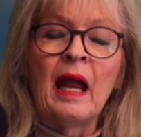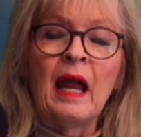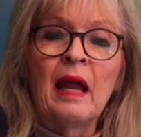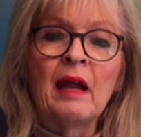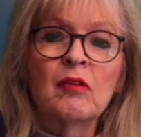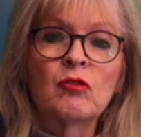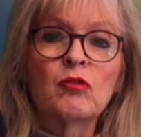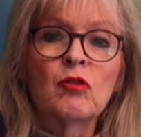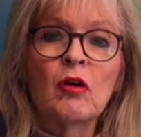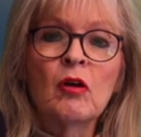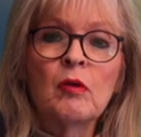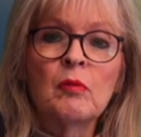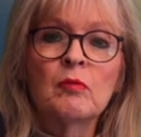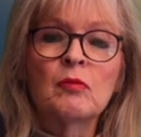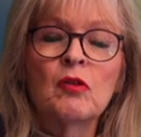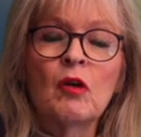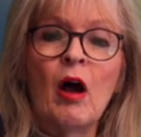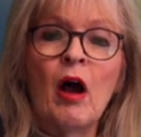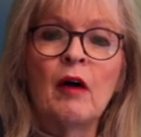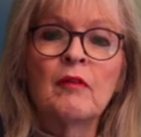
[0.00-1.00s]
in
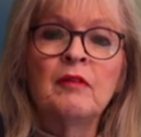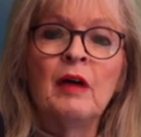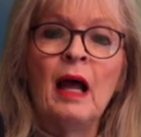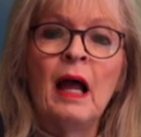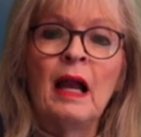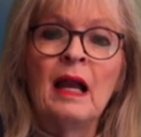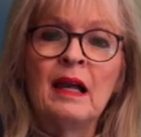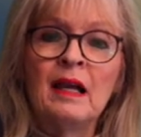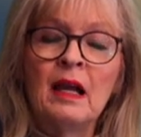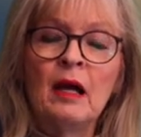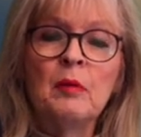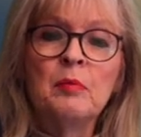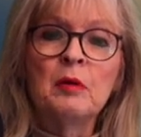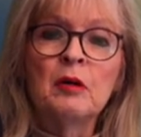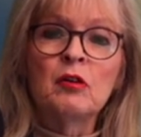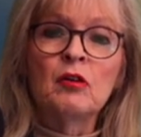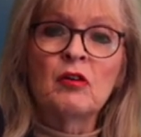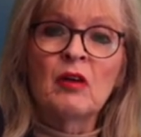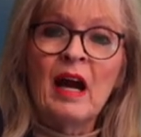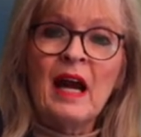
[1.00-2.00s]
terms of
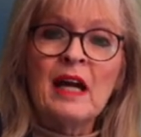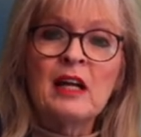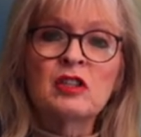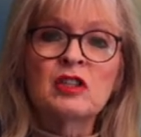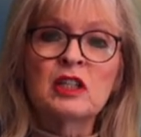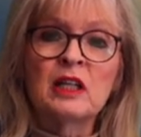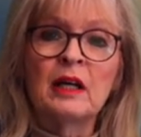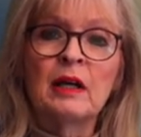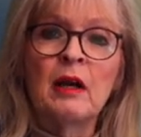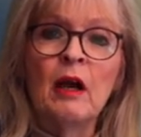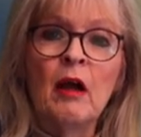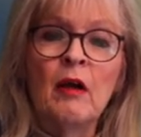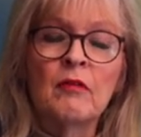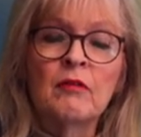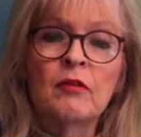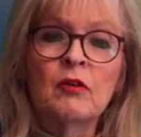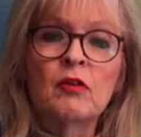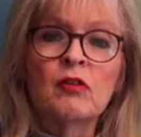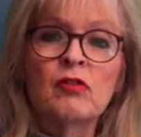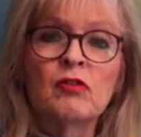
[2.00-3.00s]
liberation
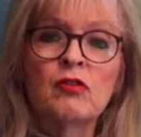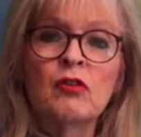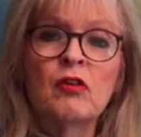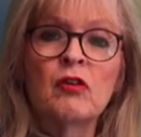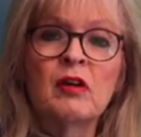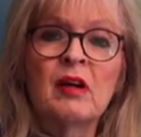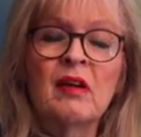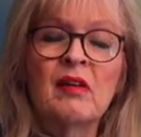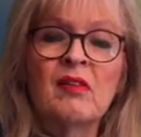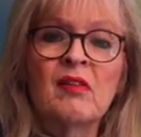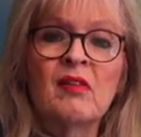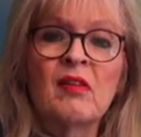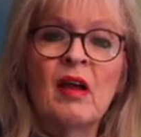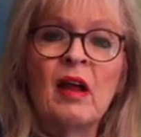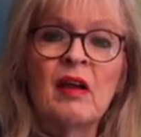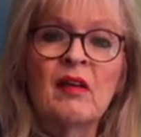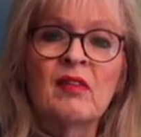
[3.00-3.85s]
for students,